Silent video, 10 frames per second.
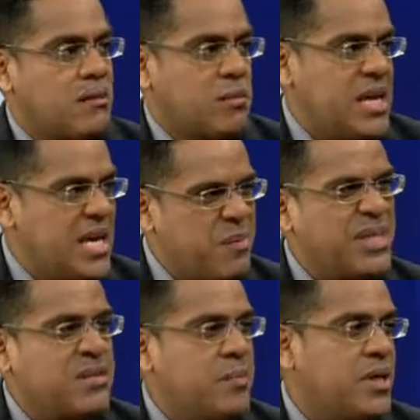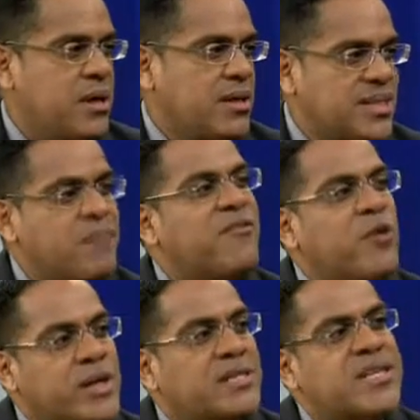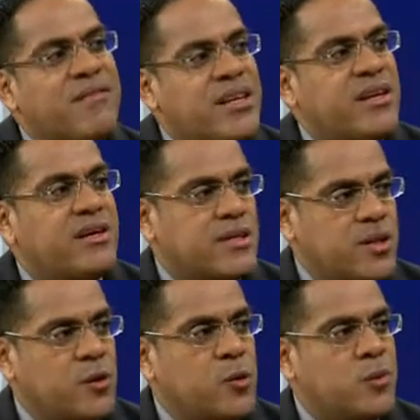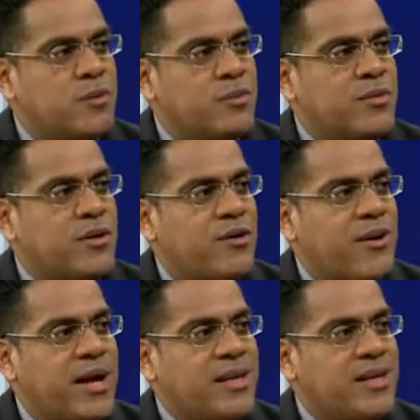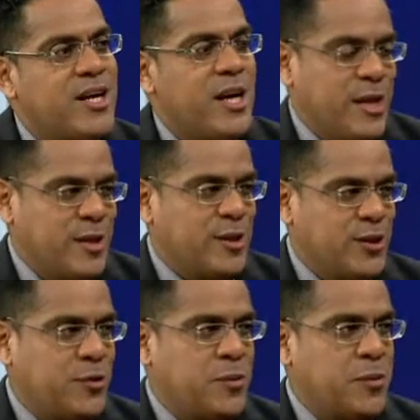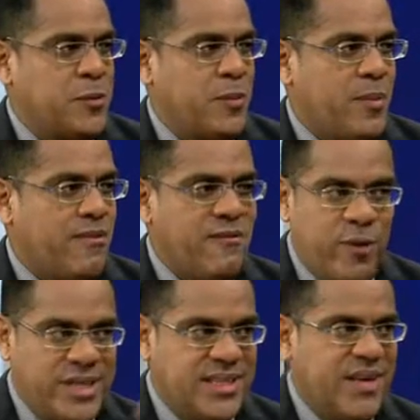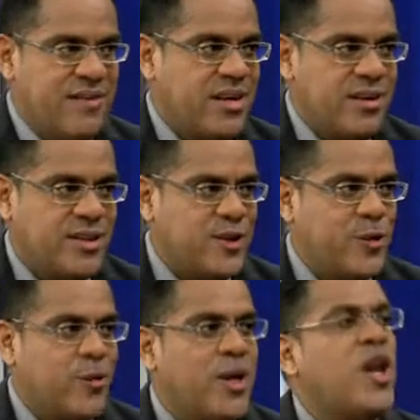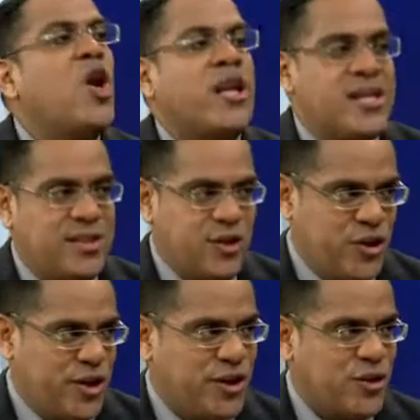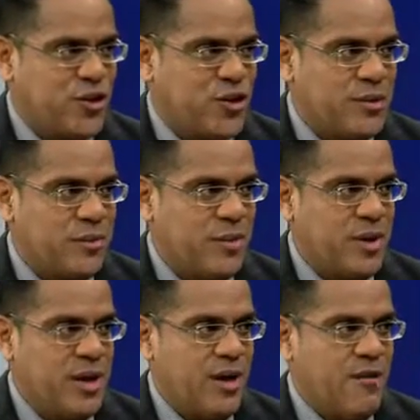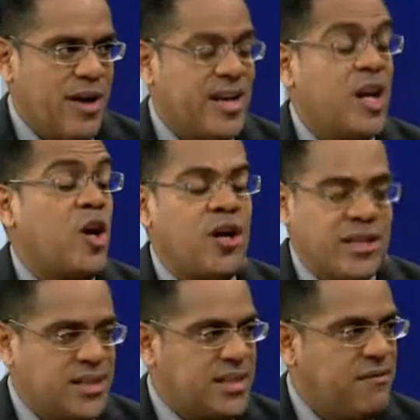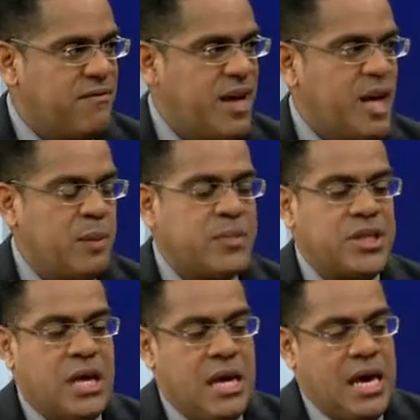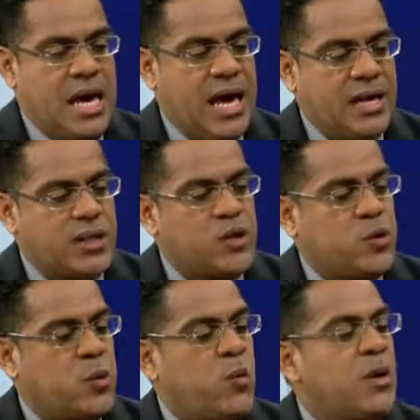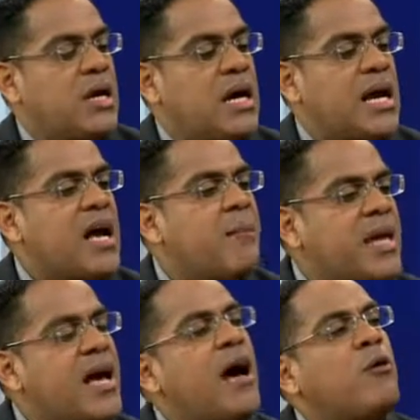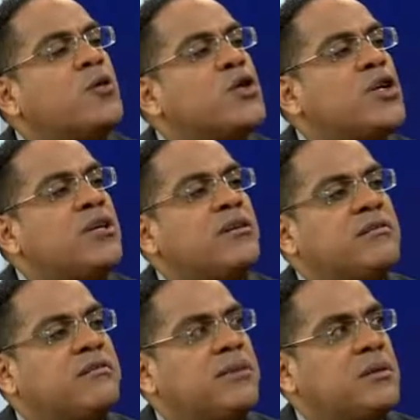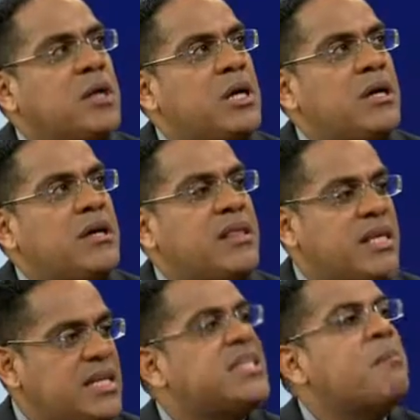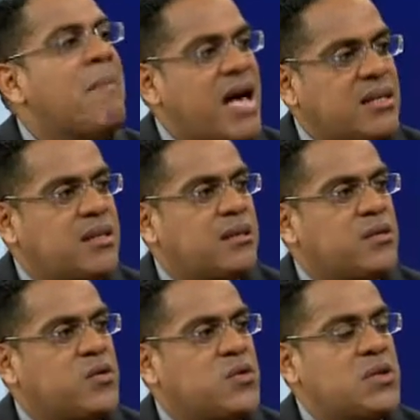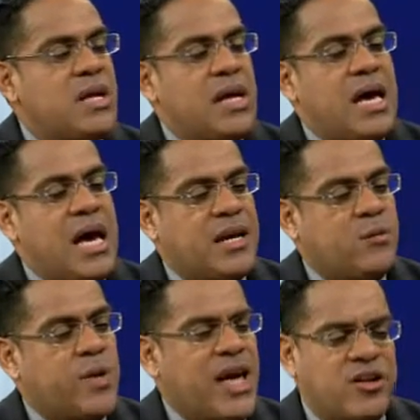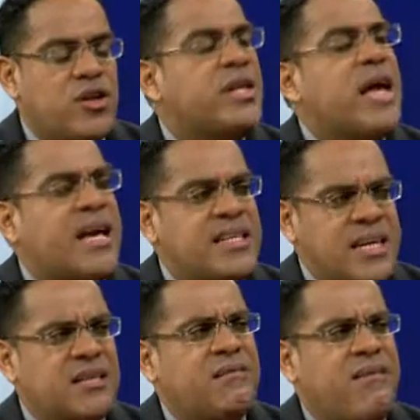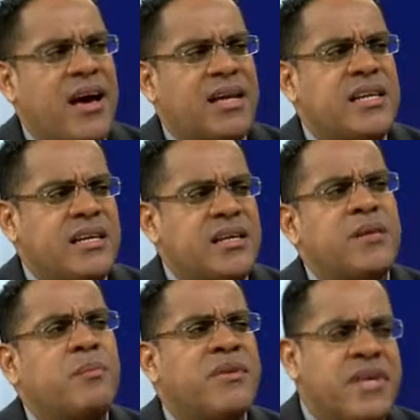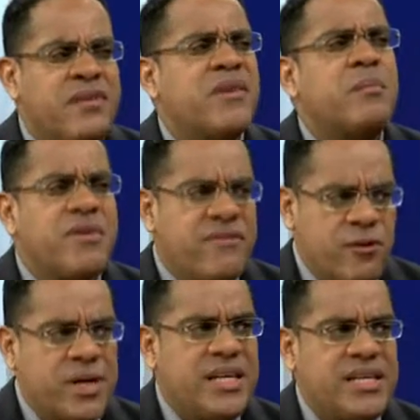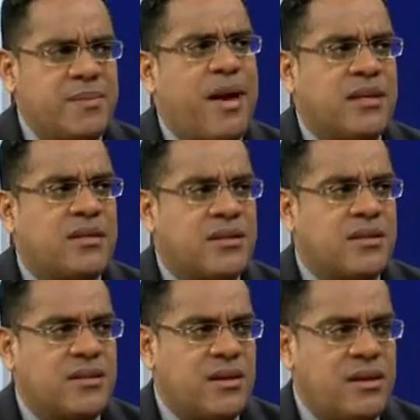came into being some 47 years ago, right? So 47 years ago, a lot has changed, right? A lot has developed. And so coming out of these matters, and we actually identified the need, even before these matters